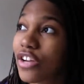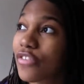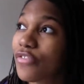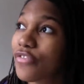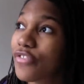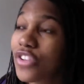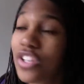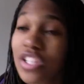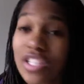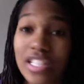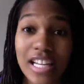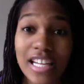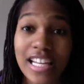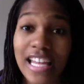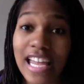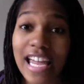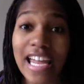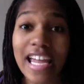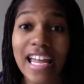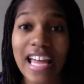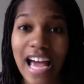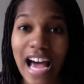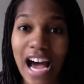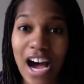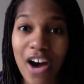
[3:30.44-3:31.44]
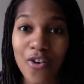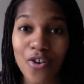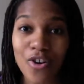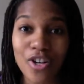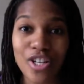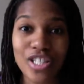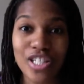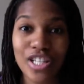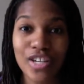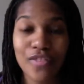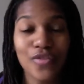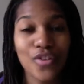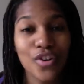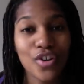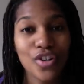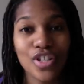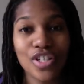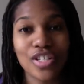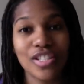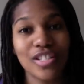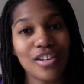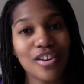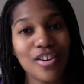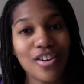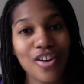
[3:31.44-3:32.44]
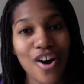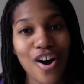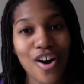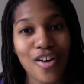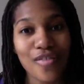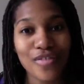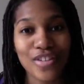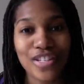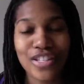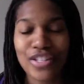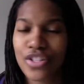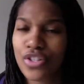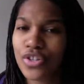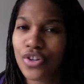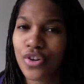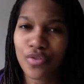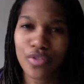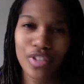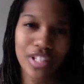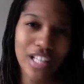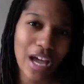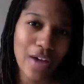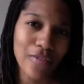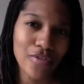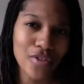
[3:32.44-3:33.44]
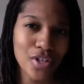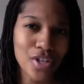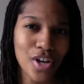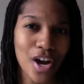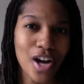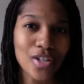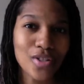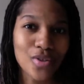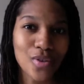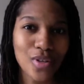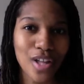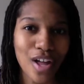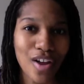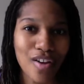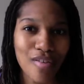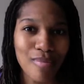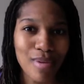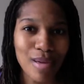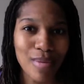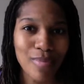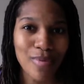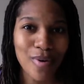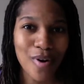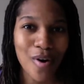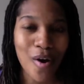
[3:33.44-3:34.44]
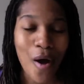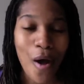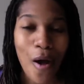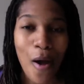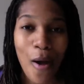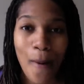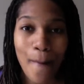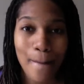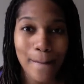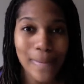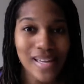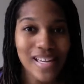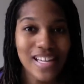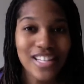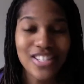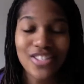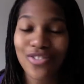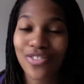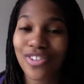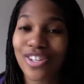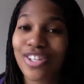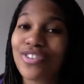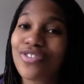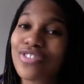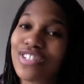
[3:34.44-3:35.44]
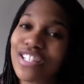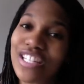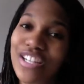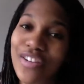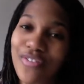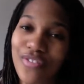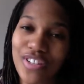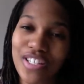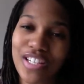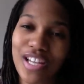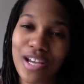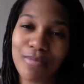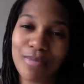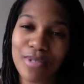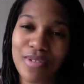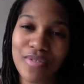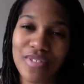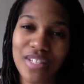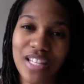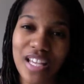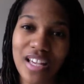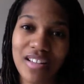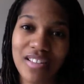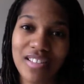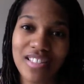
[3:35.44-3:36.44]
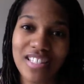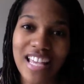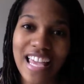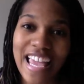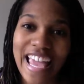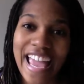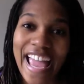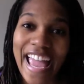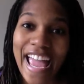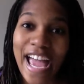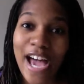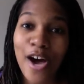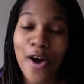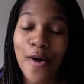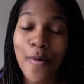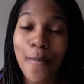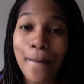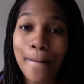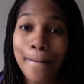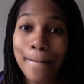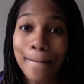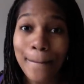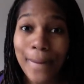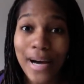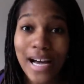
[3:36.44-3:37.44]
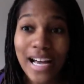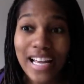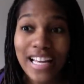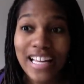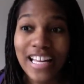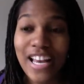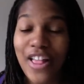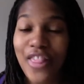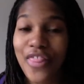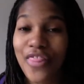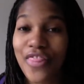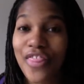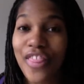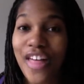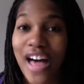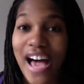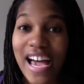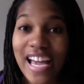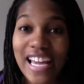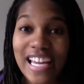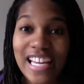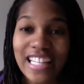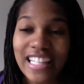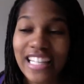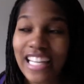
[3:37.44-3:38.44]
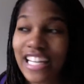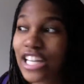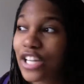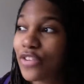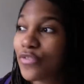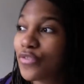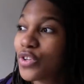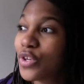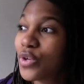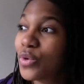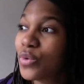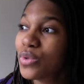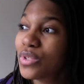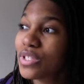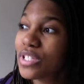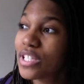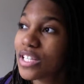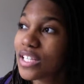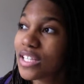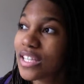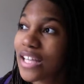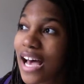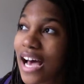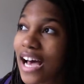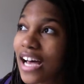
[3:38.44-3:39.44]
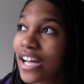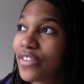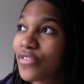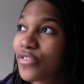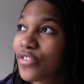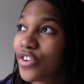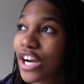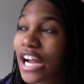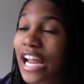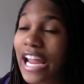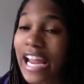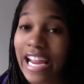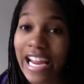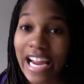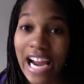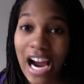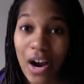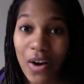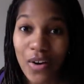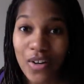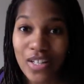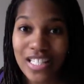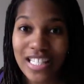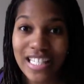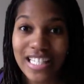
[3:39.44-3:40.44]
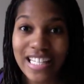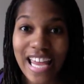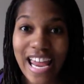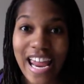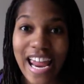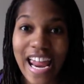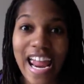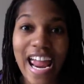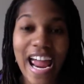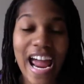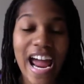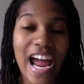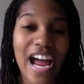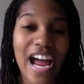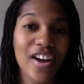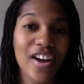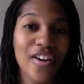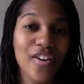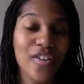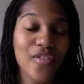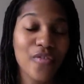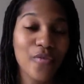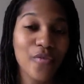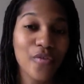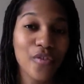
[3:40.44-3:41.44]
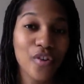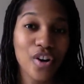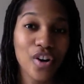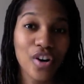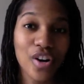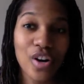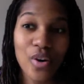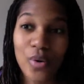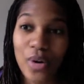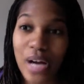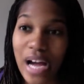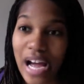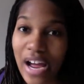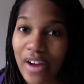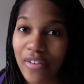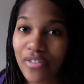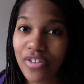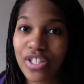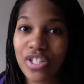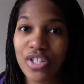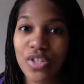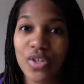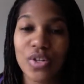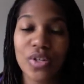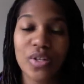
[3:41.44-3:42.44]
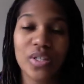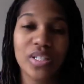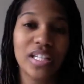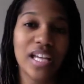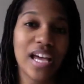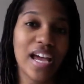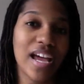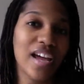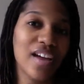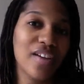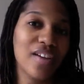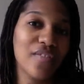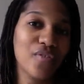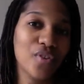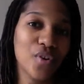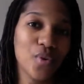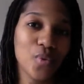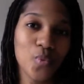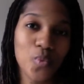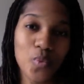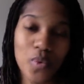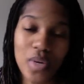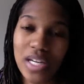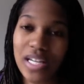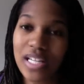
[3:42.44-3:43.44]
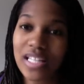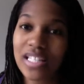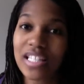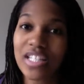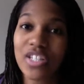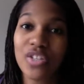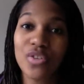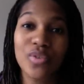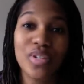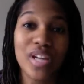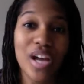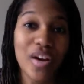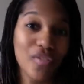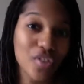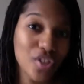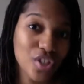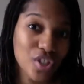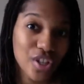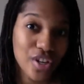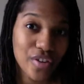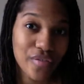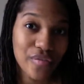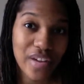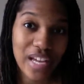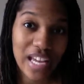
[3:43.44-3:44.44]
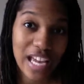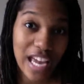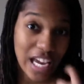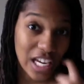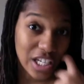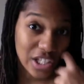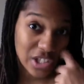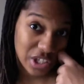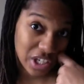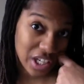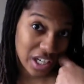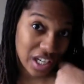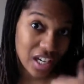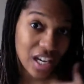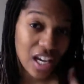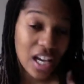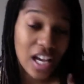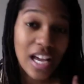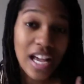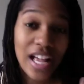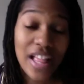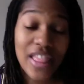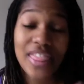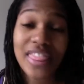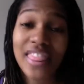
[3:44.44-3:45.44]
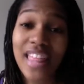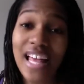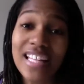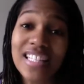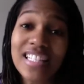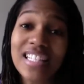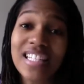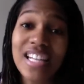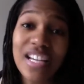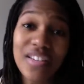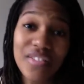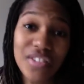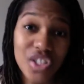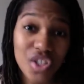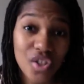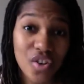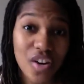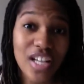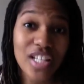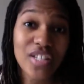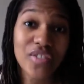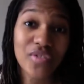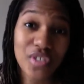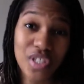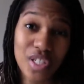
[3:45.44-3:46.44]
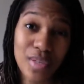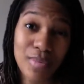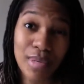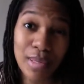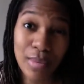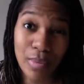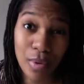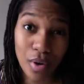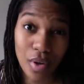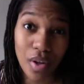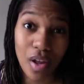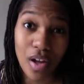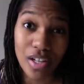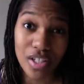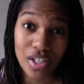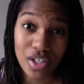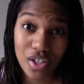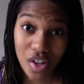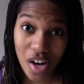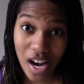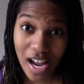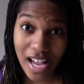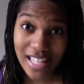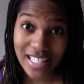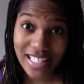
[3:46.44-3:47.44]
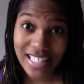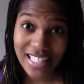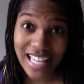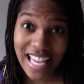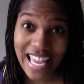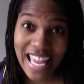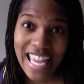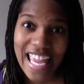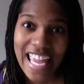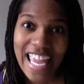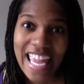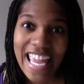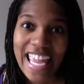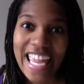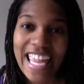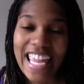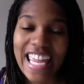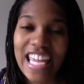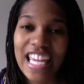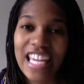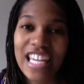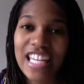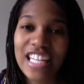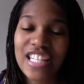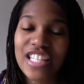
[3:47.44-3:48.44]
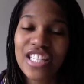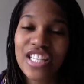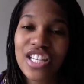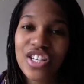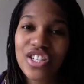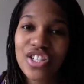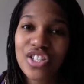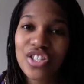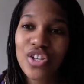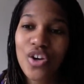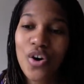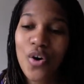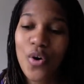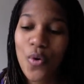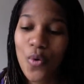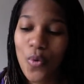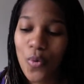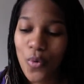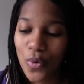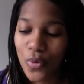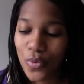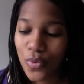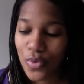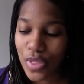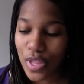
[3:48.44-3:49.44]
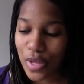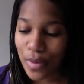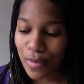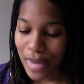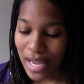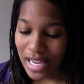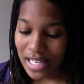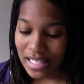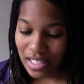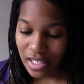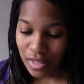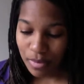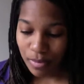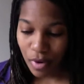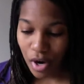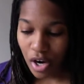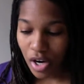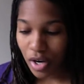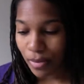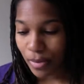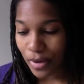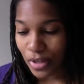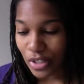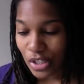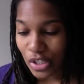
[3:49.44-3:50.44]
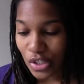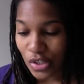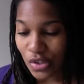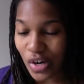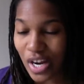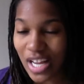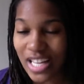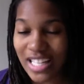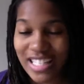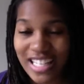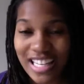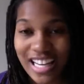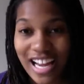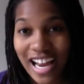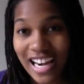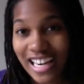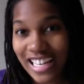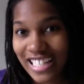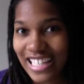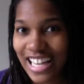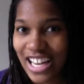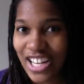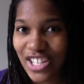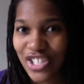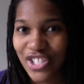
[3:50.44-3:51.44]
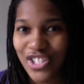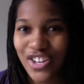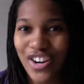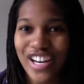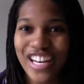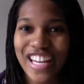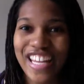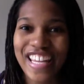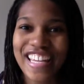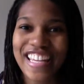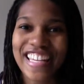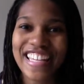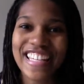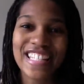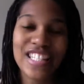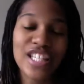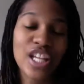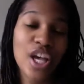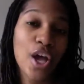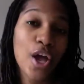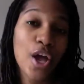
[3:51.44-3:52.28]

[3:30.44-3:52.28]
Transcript: 8 hours if you're just in an office and you don't really have to talk to a lot of people because you're using different types of skills. But that, like if you did that for 8 hours a day, for every single day, for weeks, and you never took a vacation, that's enough stress to be prolonged stress. And so the amazing part about stress, I kind of touched on it, is